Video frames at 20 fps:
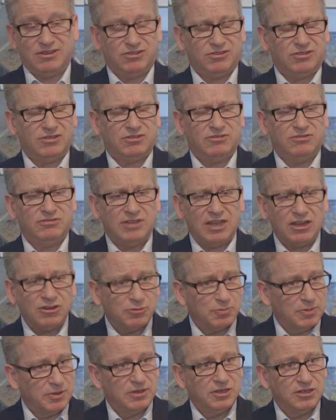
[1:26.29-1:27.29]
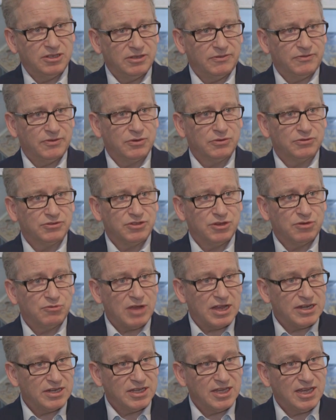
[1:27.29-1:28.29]
It's desperately difficult to
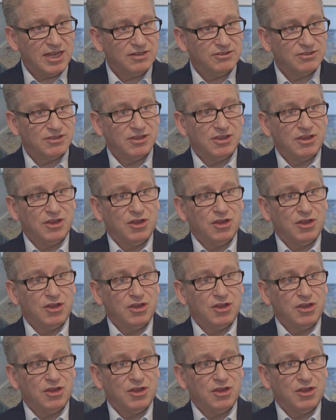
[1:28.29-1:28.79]
eradicate,